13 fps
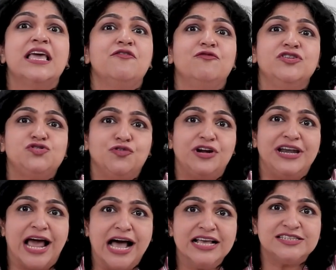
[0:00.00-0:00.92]
which would
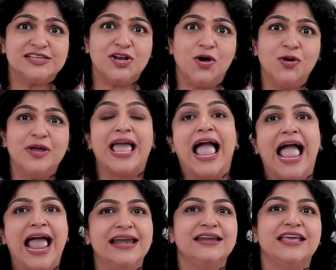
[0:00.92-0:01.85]
last long
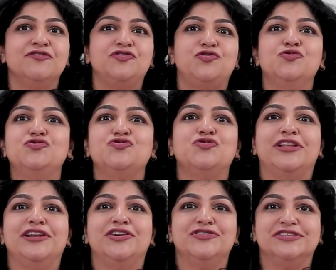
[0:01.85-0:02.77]
and give true to
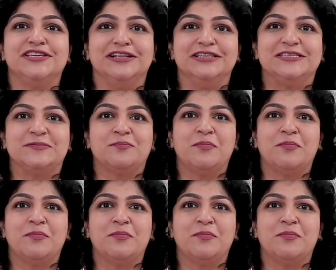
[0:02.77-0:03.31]
color results.